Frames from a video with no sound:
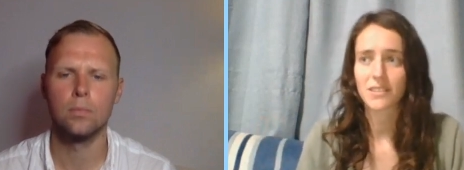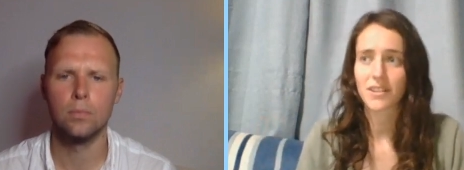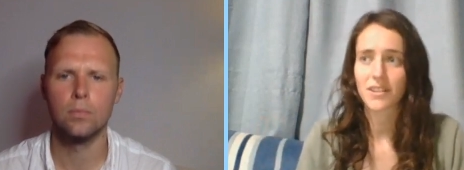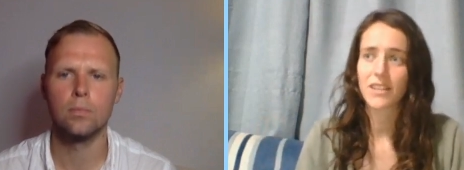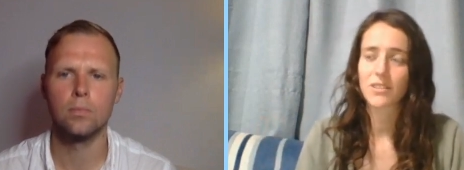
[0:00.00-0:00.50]
Speaker 1: It
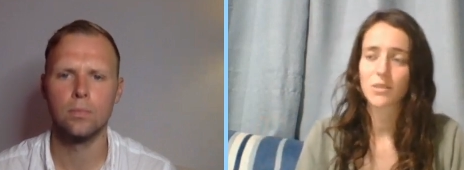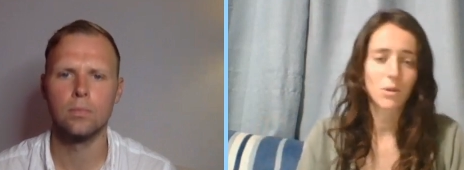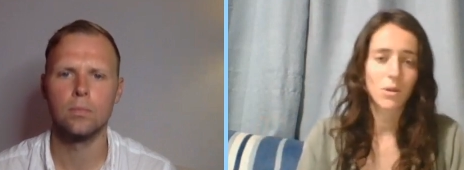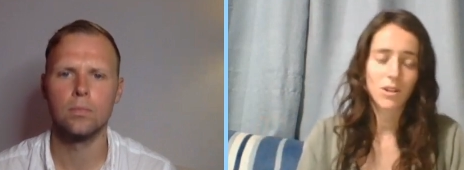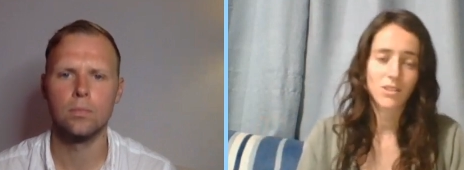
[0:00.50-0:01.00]
really is a
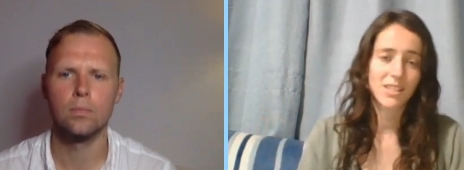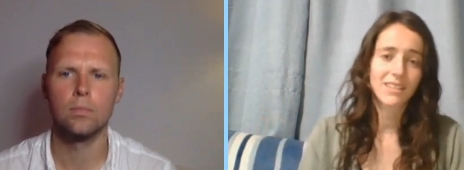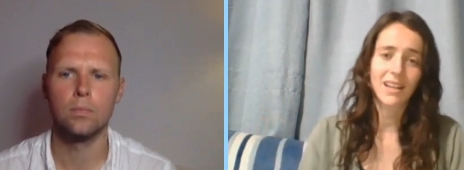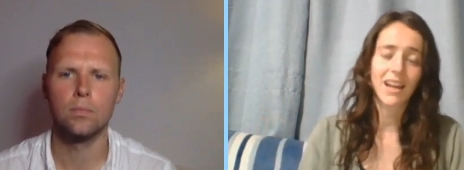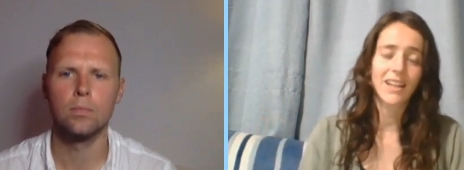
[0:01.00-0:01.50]
war because
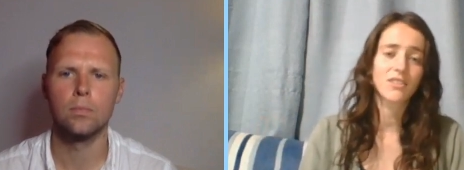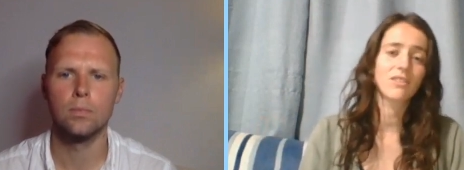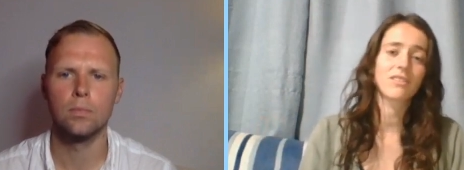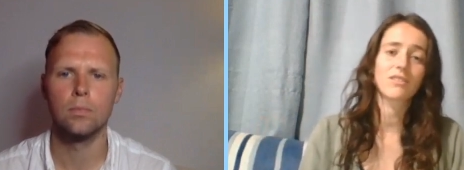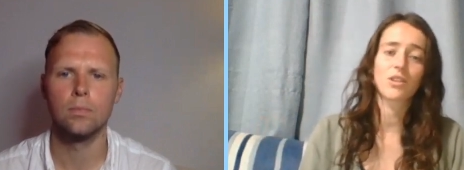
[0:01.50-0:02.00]
these guys
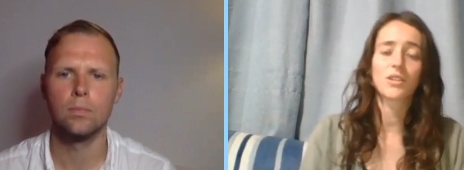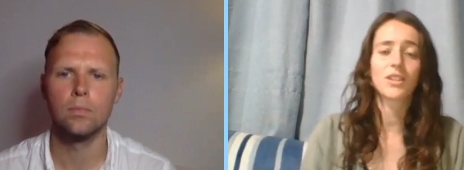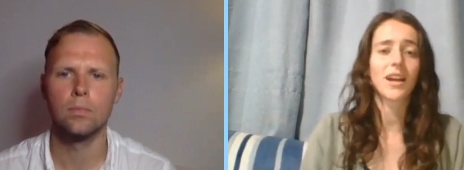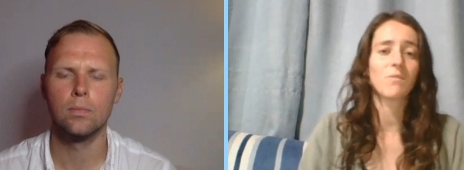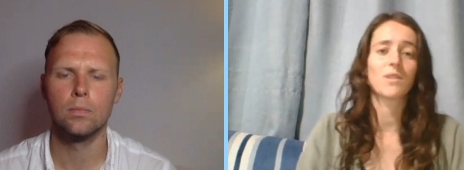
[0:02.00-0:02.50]

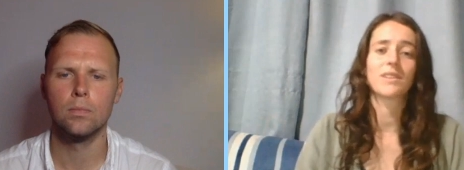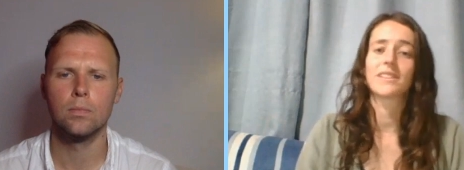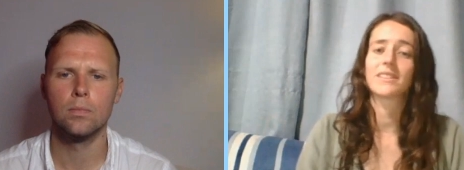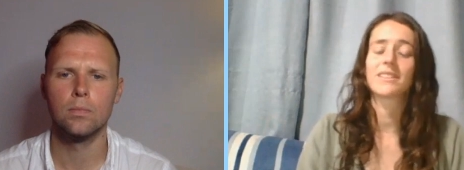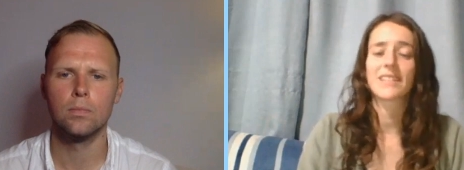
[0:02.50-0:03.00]
don't come with
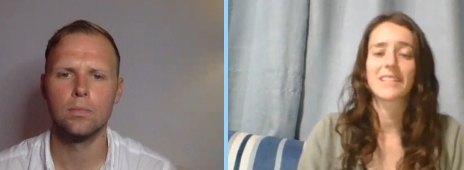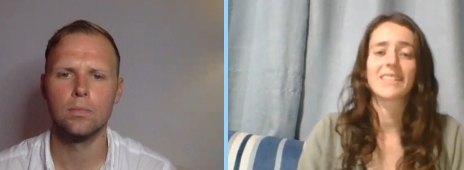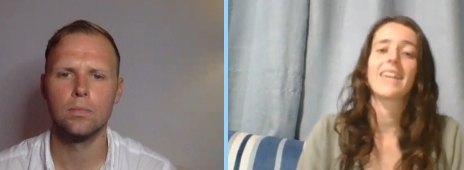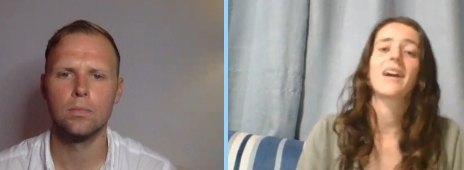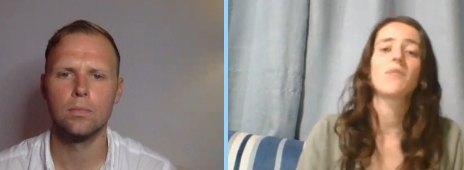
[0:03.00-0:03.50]
little things,
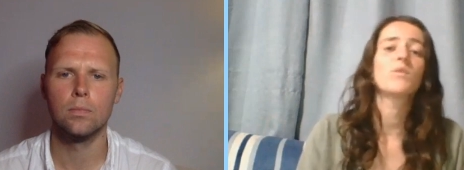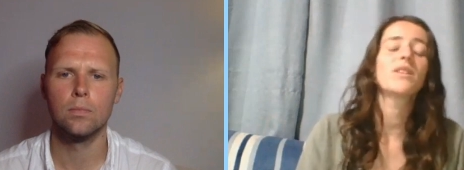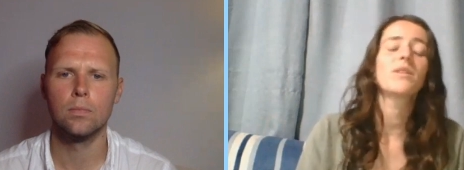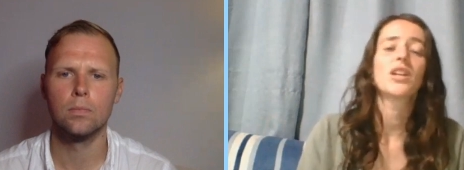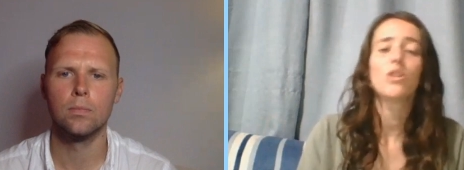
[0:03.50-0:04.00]
they come
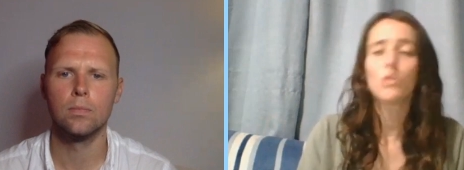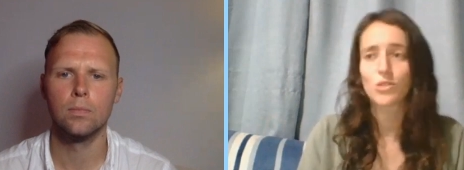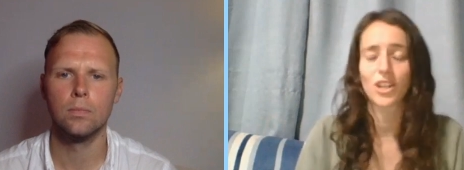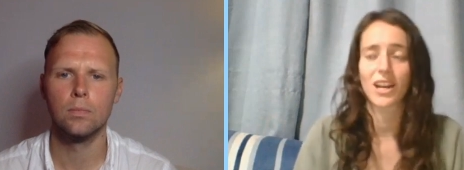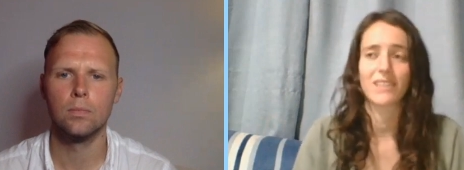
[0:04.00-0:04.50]
with
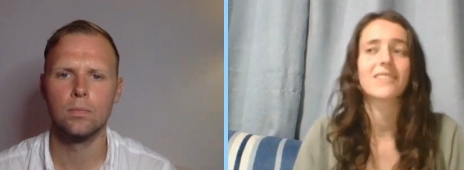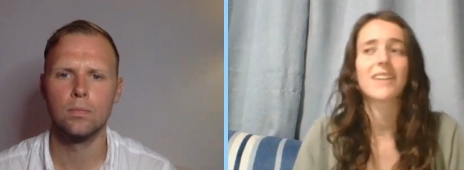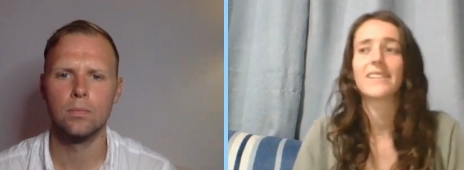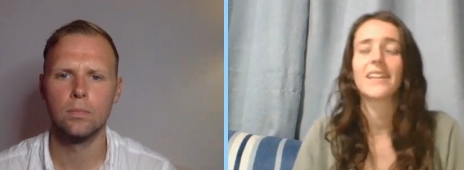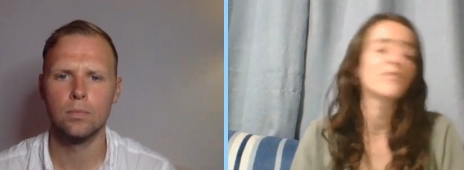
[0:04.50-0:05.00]
huge guns
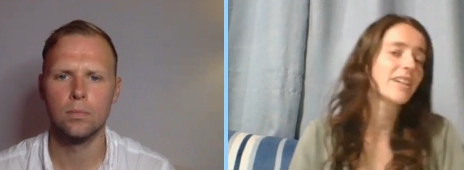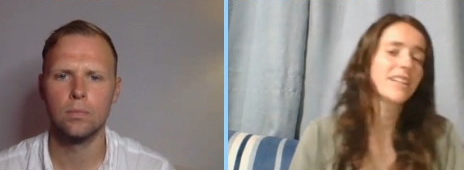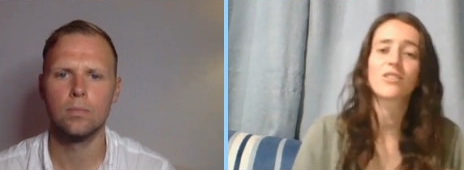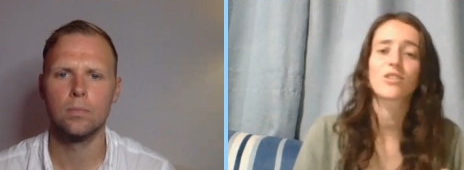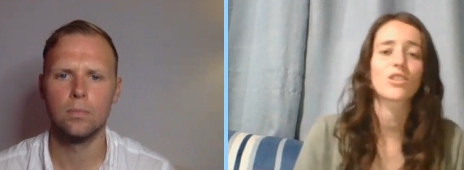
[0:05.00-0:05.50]
and they're
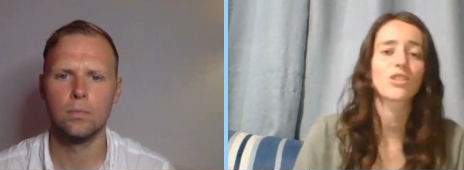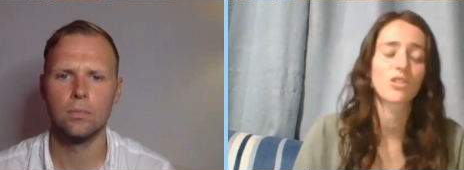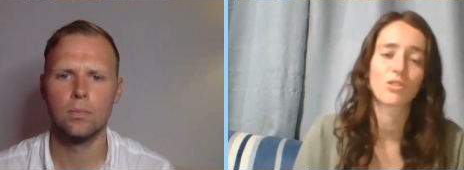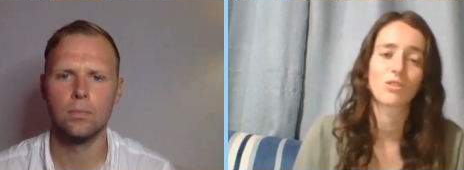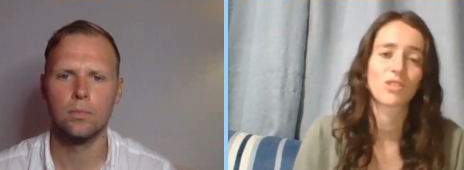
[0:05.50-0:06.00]
ready to
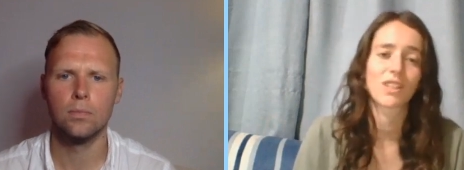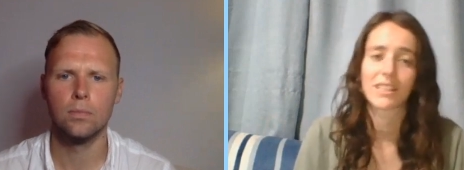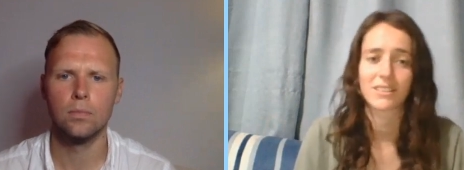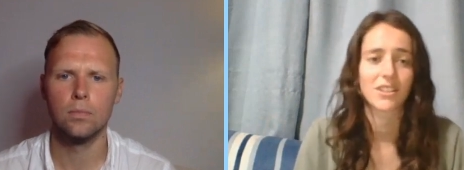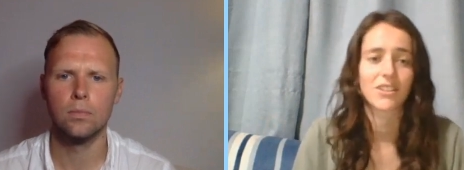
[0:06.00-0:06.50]
just shoot to
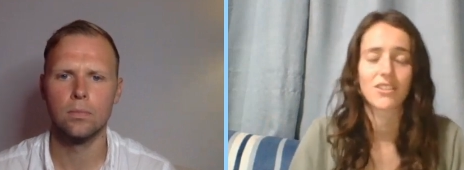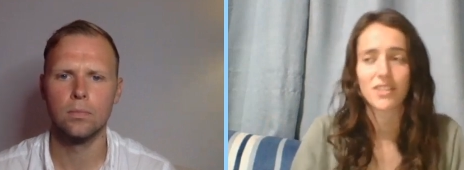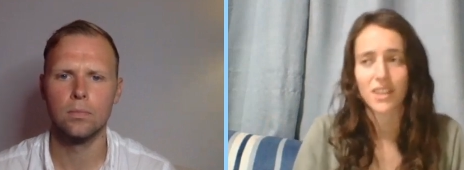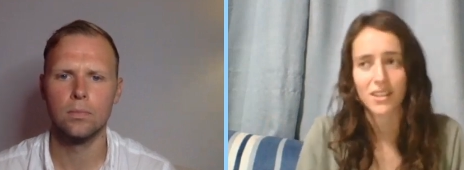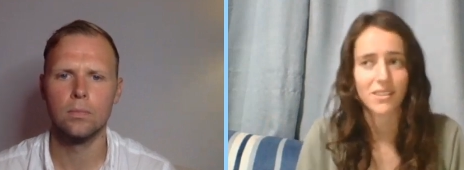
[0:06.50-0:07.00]
kill, you know,
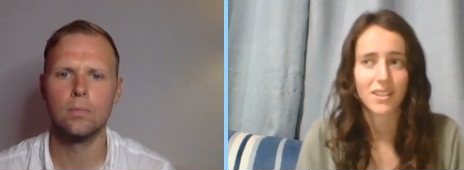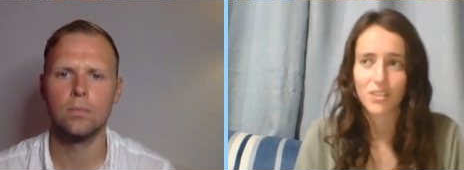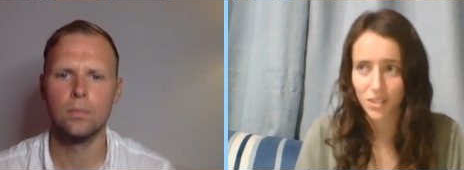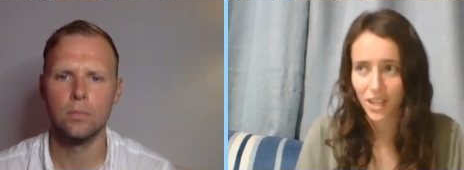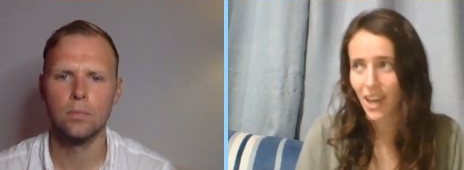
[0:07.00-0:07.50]
they, they
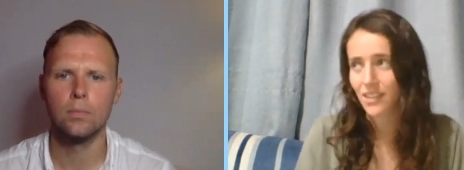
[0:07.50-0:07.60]
don't